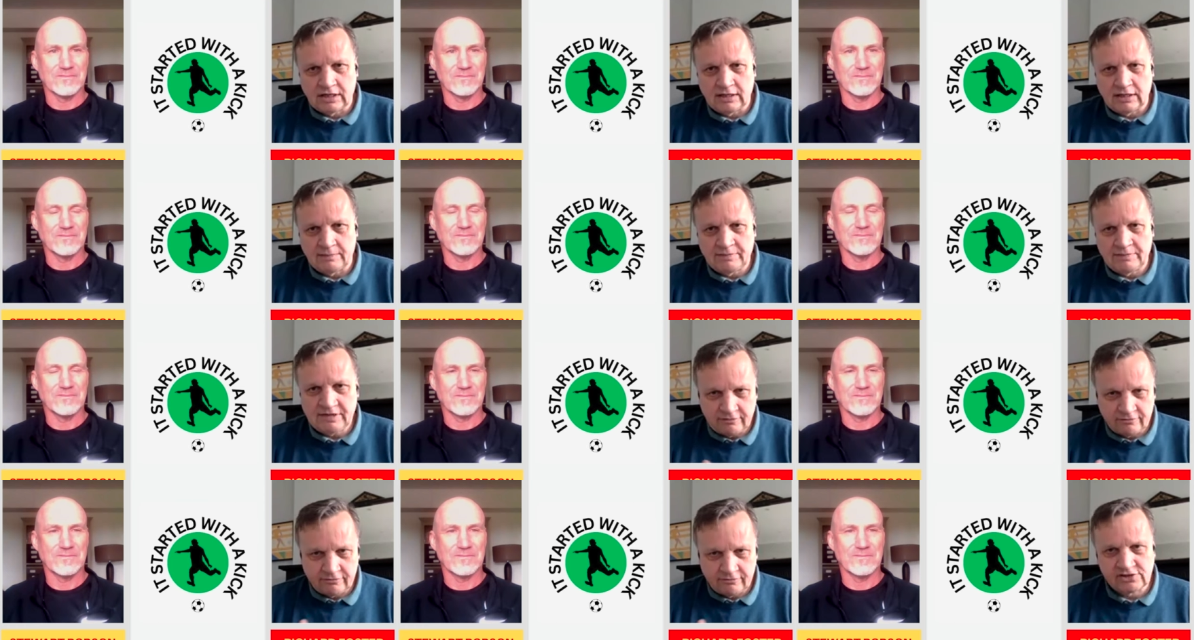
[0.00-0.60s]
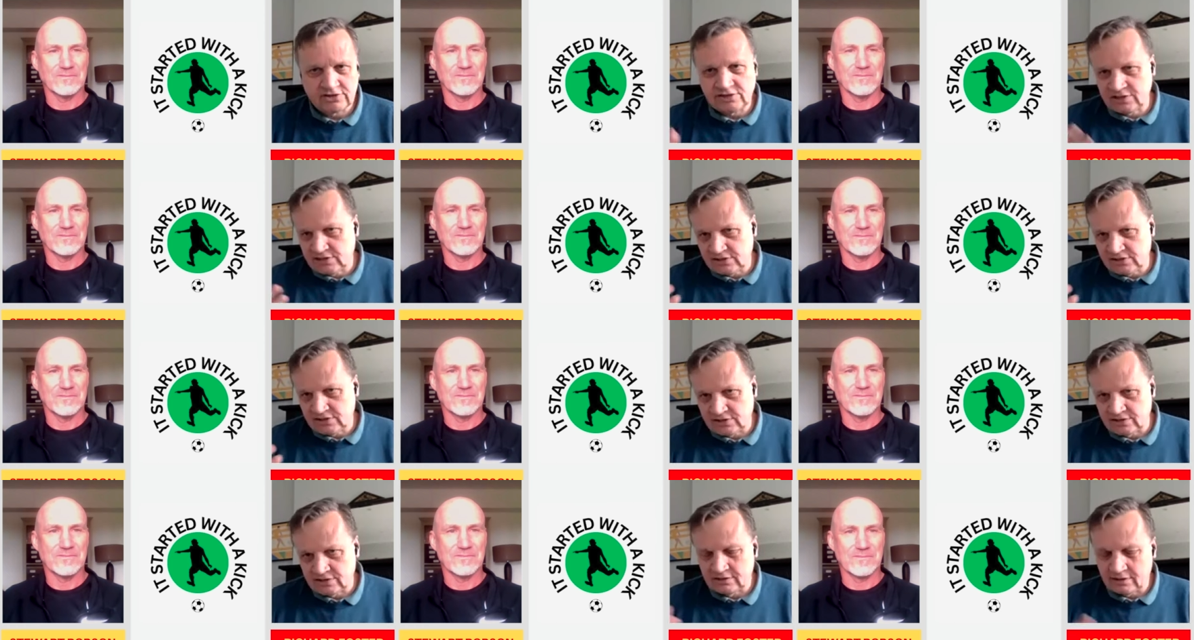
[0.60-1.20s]
Speaker 1: appearances
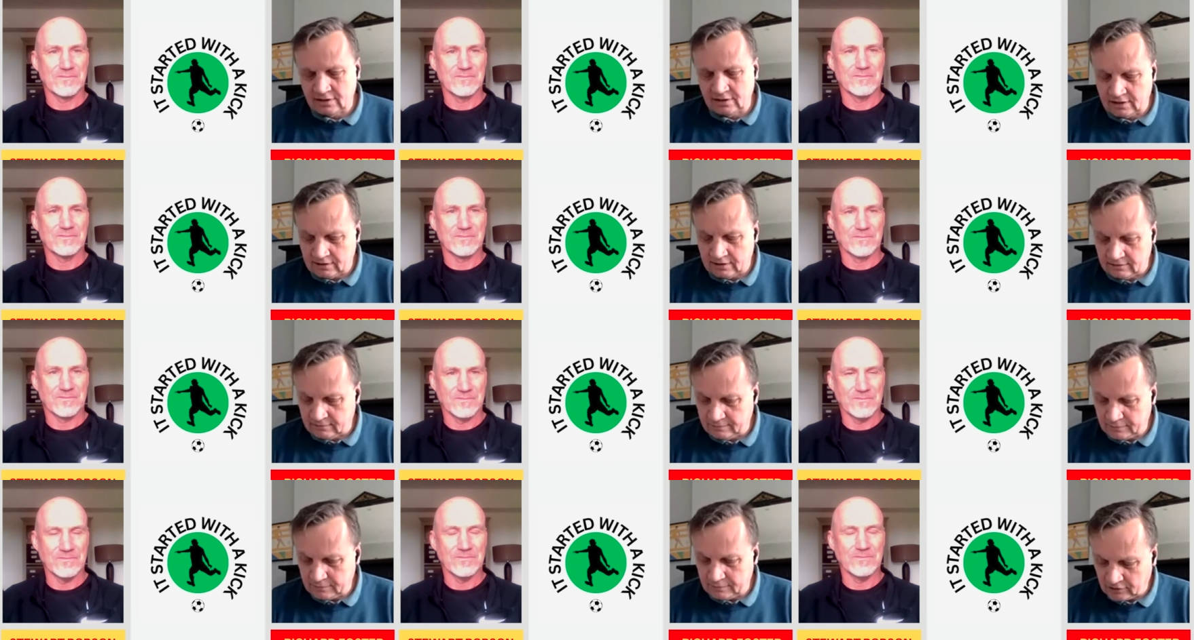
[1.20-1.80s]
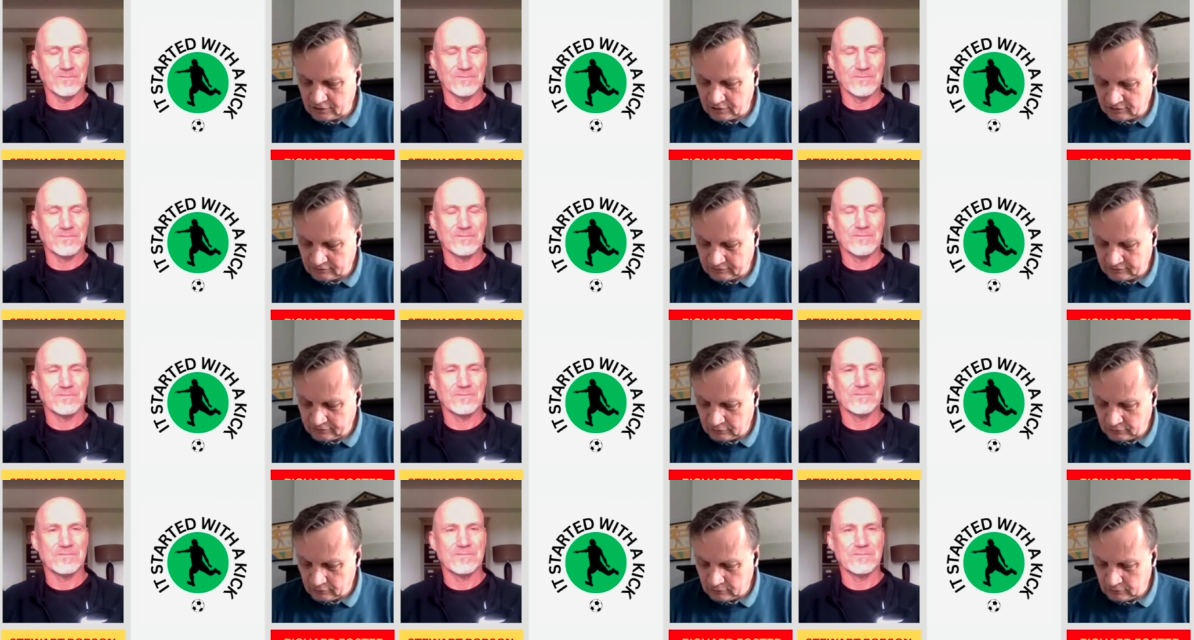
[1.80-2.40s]
and, and, parts of
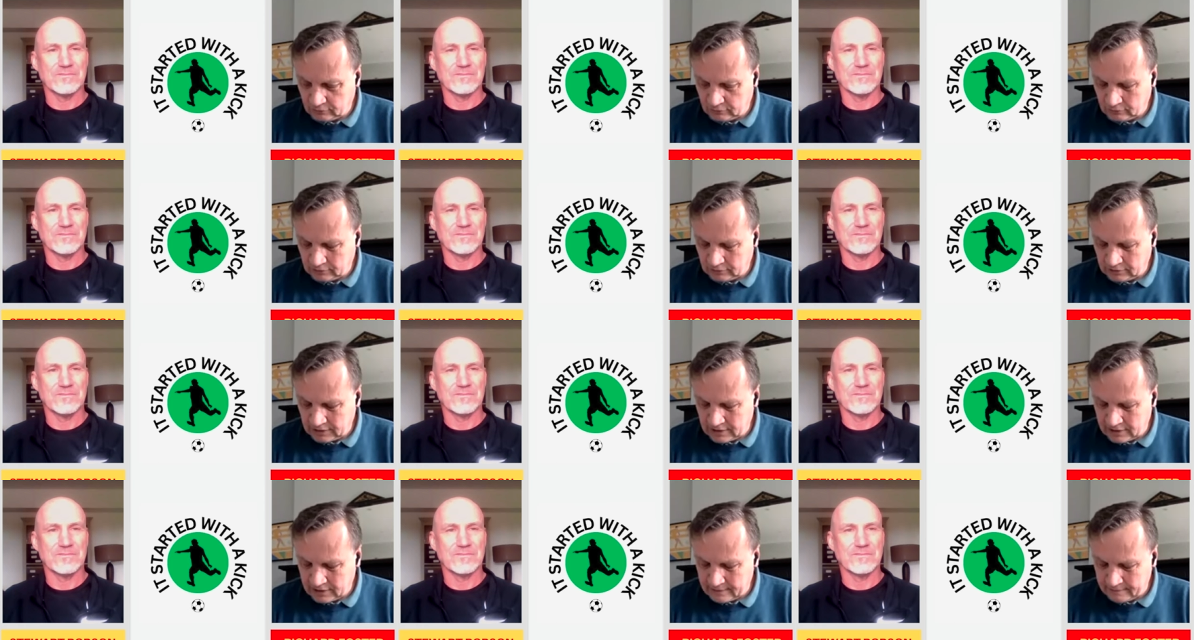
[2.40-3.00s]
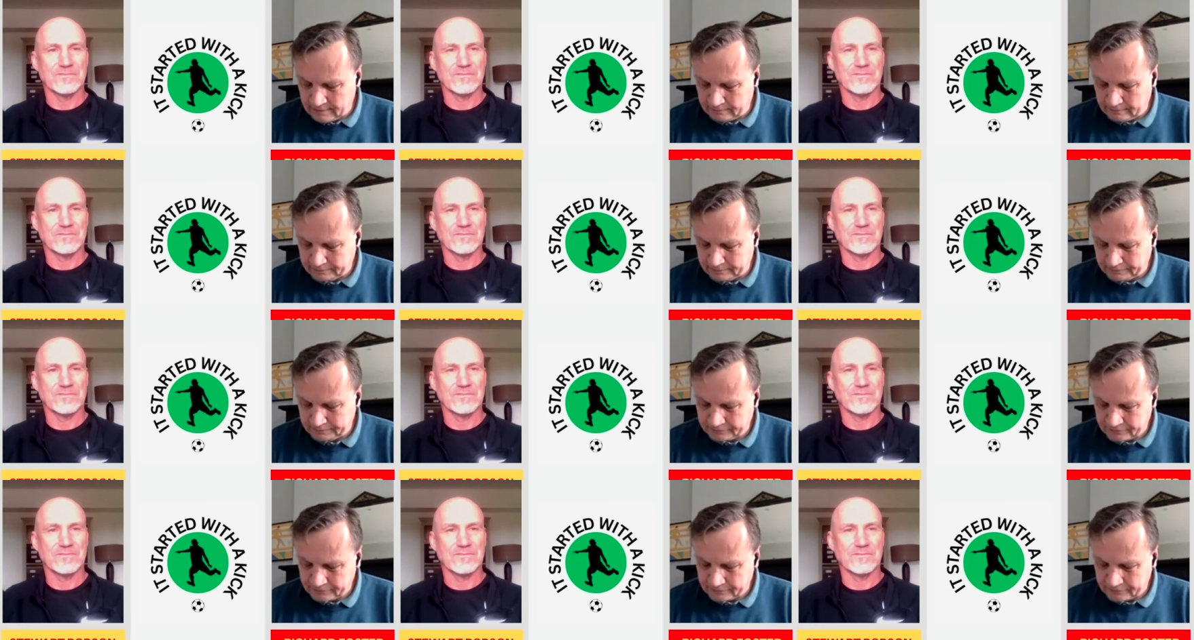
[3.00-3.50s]
your um,